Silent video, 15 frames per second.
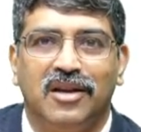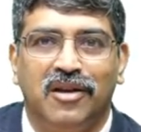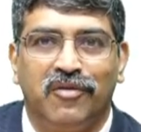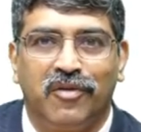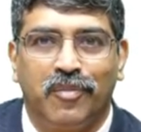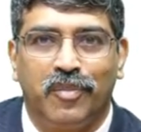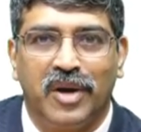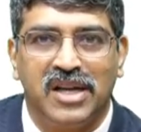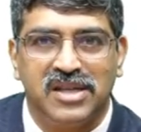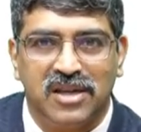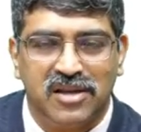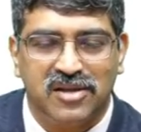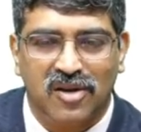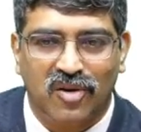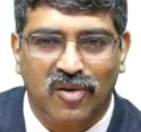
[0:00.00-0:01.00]
If a
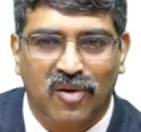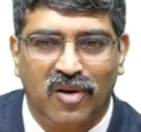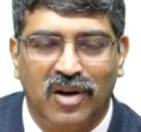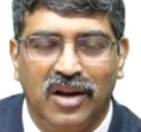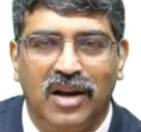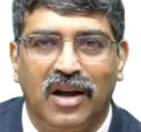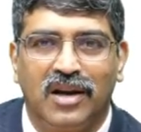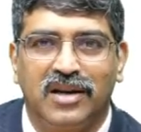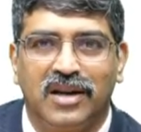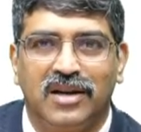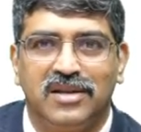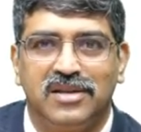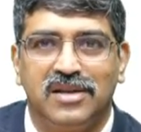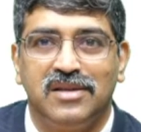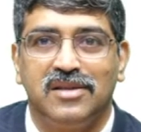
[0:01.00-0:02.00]
patient is on coronary artery
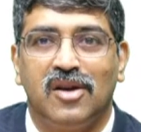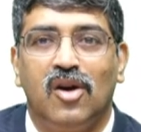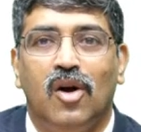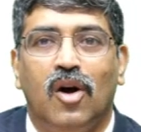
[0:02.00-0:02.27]
disease,